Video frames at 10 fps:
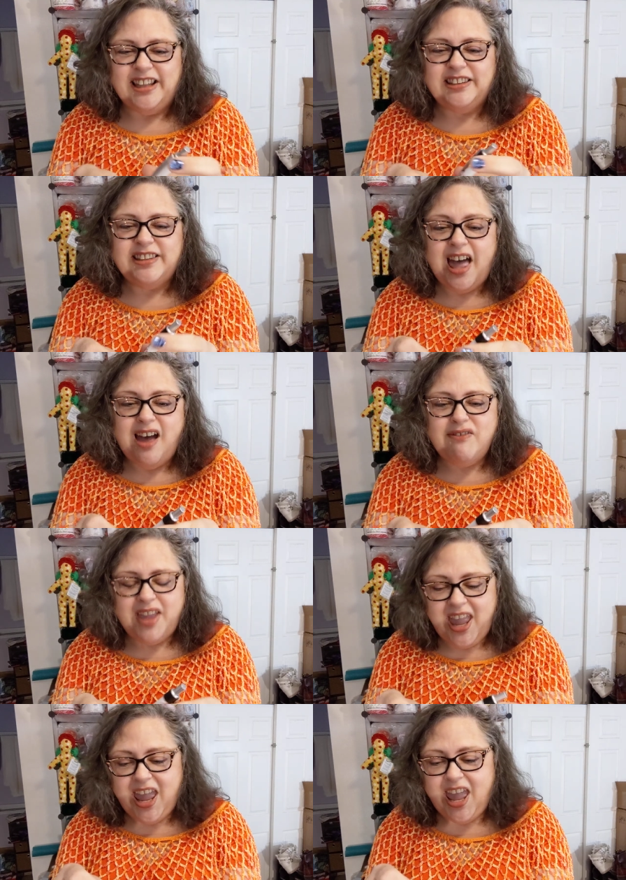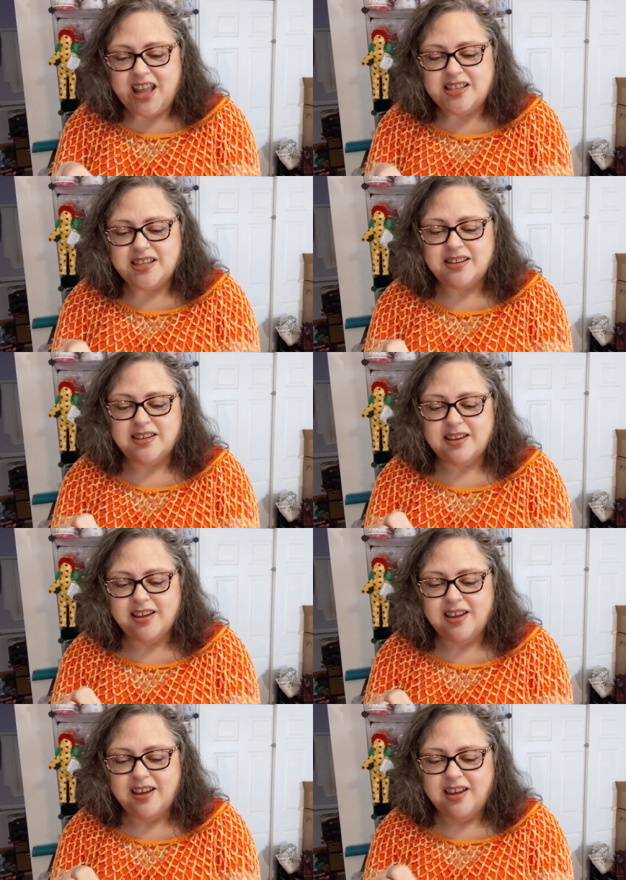Love it.
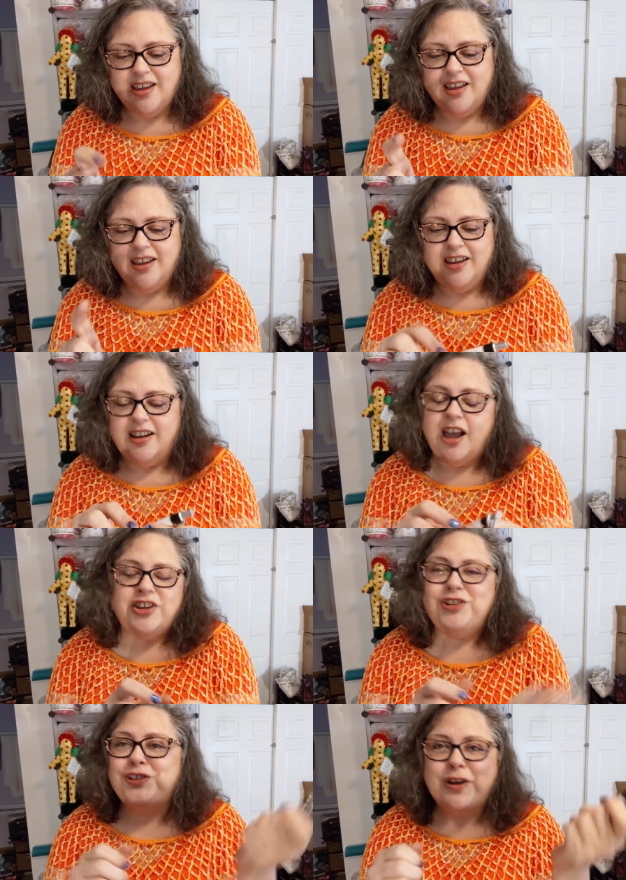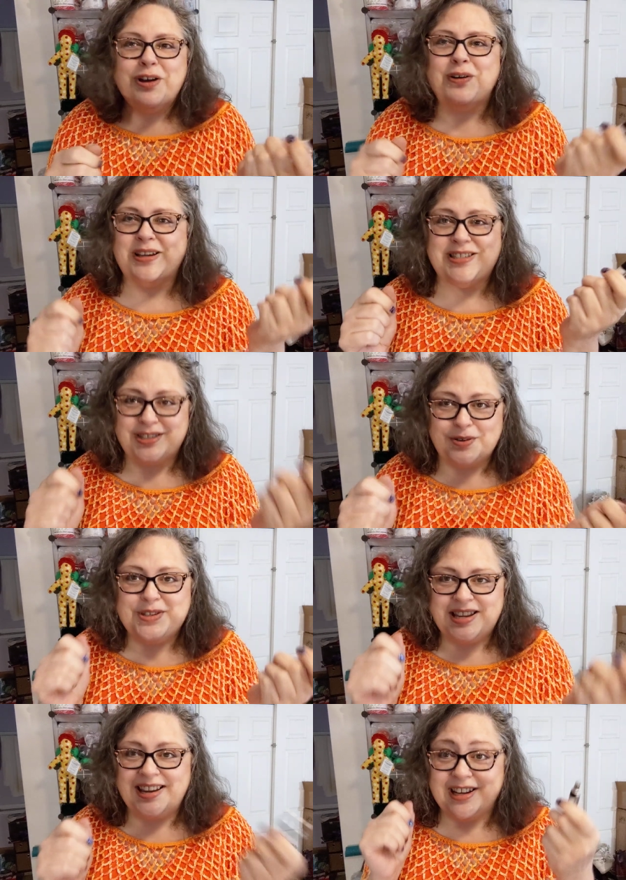God, your logo is so
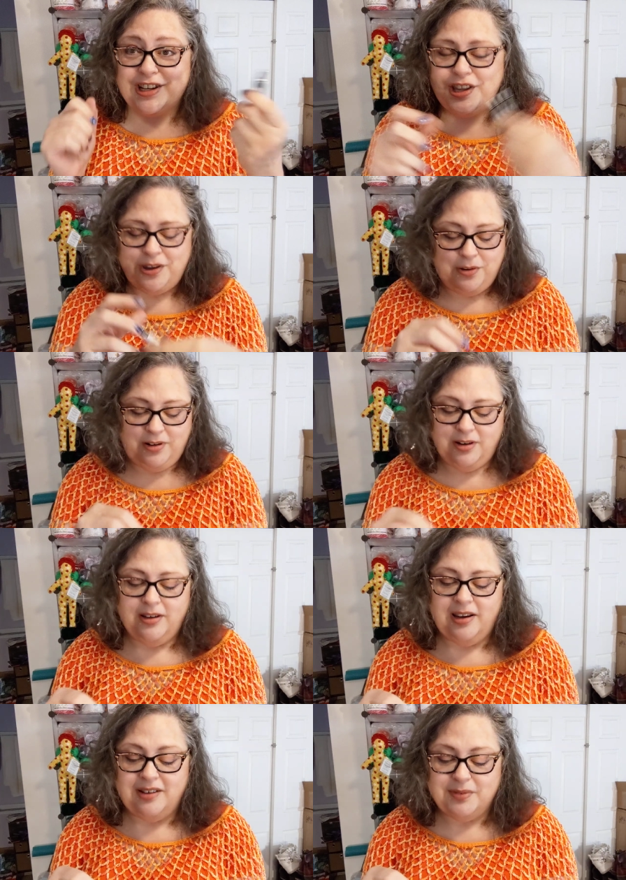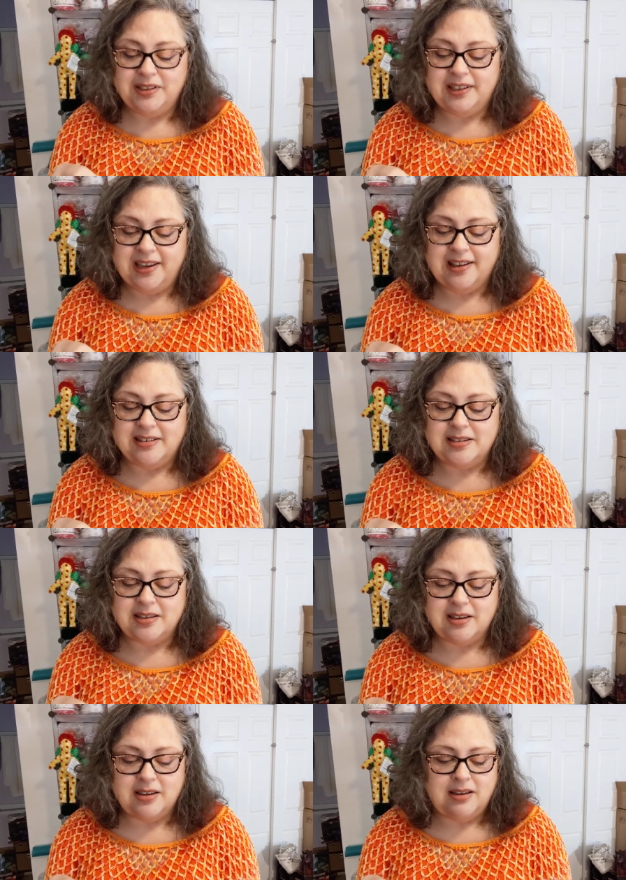stinking cute. It really
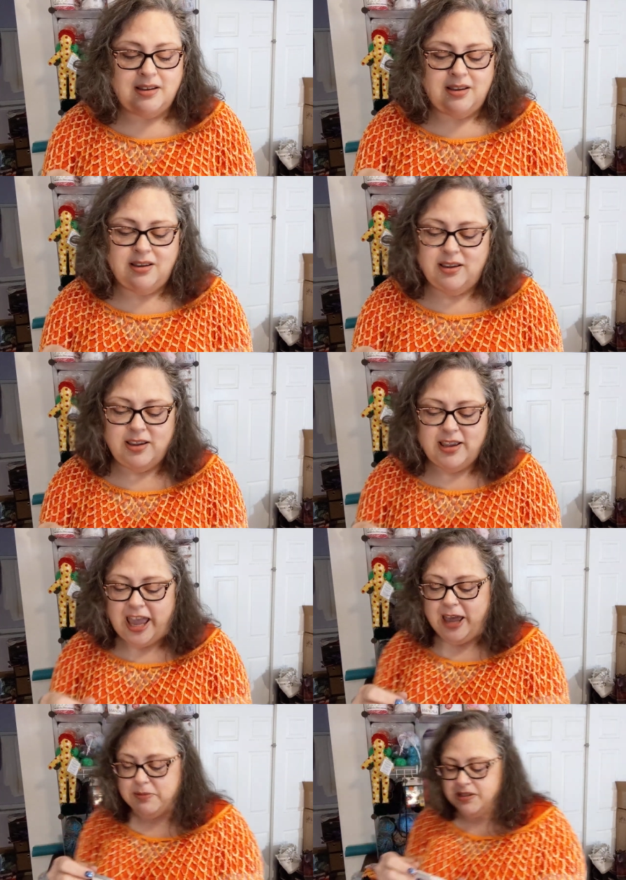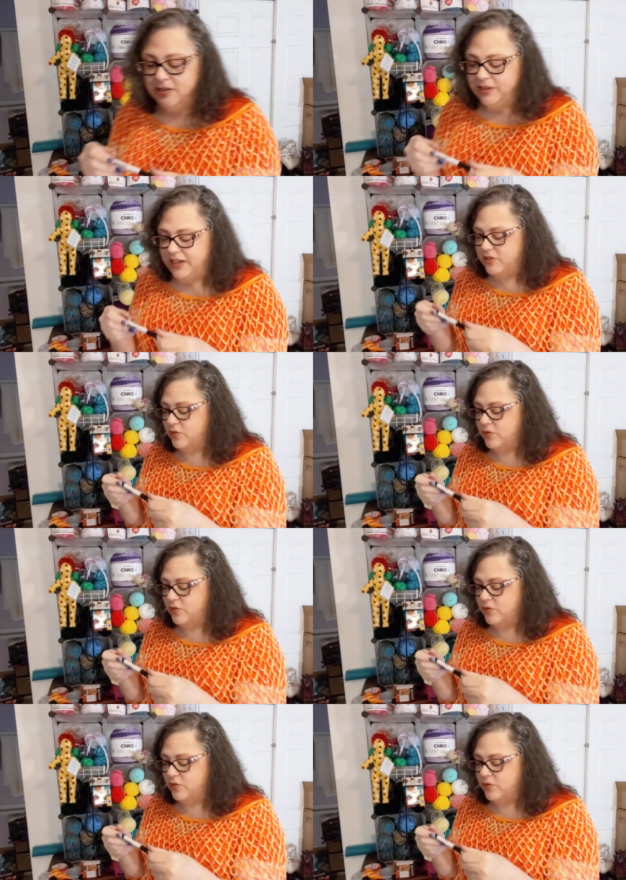is. Absolutely